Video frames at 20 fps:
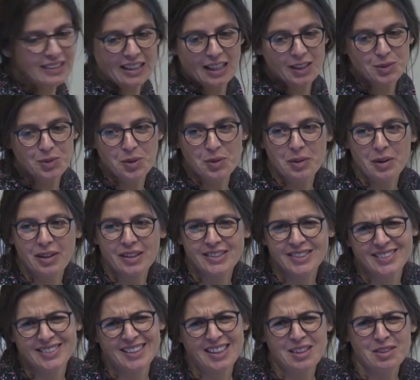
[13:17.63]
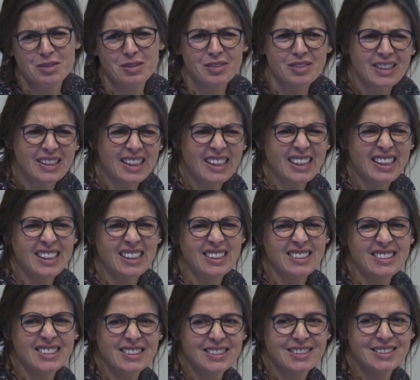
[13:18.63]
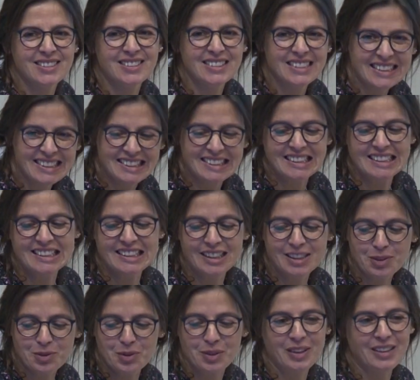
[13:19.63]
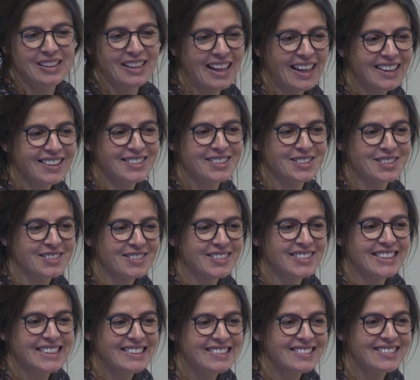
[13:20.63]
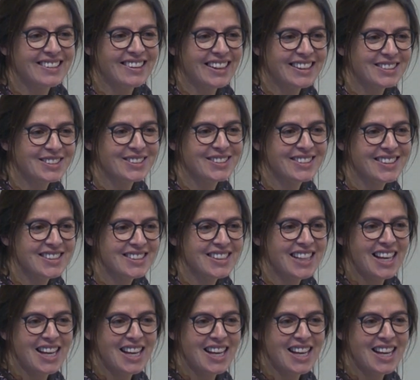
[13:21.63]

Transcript: that, we were saying, okay, these children will like to eat lettuces.